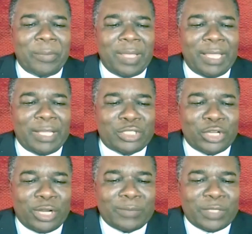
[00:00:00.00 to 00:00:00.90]
in
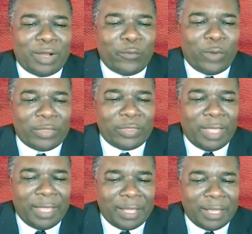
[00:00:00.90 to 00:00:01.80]
terms of what
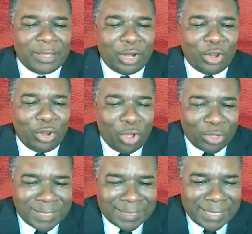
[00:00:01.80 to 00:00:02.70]
the, the
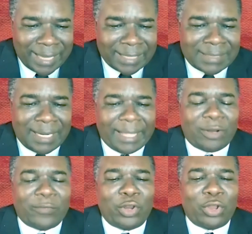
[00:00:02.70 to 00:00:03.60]
law says, the
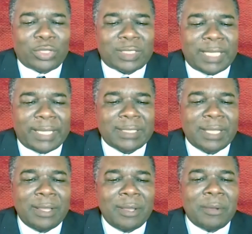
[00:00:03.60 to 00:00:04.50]
letter of the law says,
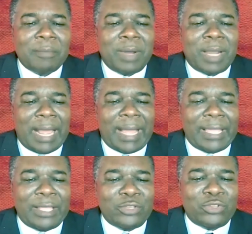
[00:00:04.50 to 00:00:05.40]
but
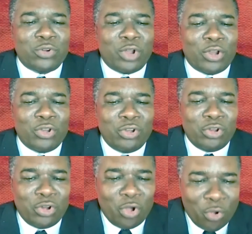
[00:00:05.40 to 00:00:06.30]
I do not
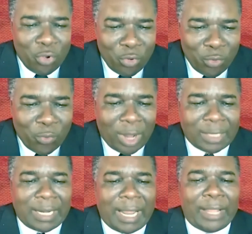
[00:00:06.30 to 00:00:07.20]
know
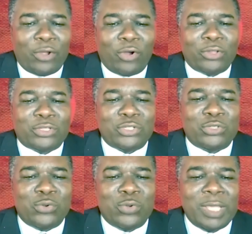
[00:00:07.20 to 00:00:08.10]
what I ought to
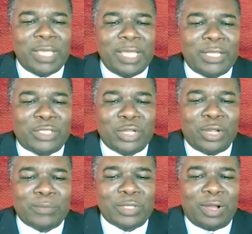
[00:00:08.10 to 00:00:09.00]
do in
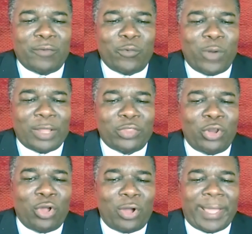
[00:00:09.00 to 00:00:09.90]
terms of what the
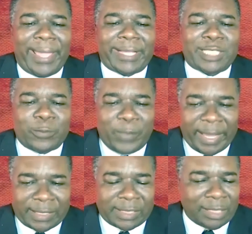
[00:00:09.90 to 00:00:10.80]
law
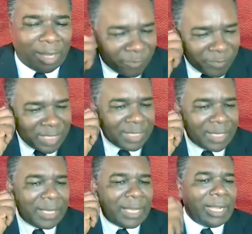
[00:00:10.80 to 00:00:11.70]
expects of me.
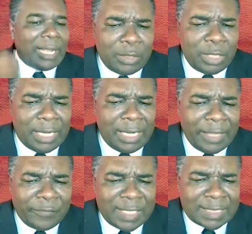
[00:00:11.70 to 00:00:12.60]
Uh, he
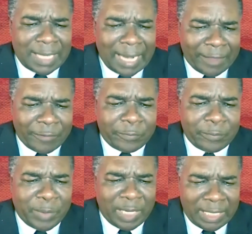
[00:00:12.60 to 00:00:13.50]
lived his life
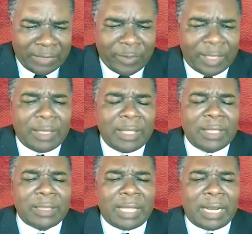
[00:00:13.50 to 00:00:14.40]
believing
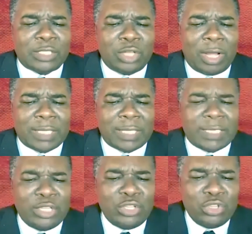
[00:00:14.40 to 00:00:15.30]
that as long as he
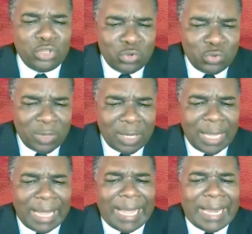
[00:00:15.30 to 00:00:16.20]
knew
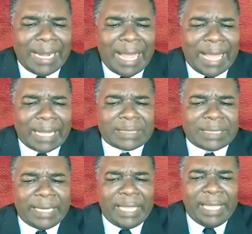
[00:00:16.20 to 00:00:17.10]
and
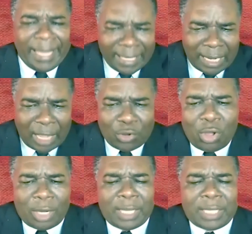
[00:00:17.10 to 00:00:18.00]
acted in
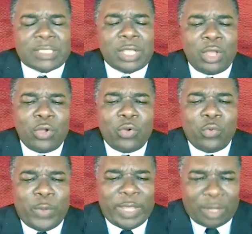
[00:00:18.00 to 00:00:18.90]
accordance
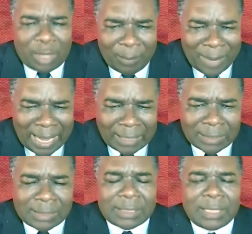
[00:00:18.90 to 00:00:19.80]
with the
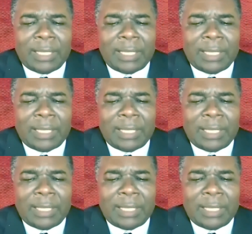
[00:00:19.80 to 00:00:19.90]
commands,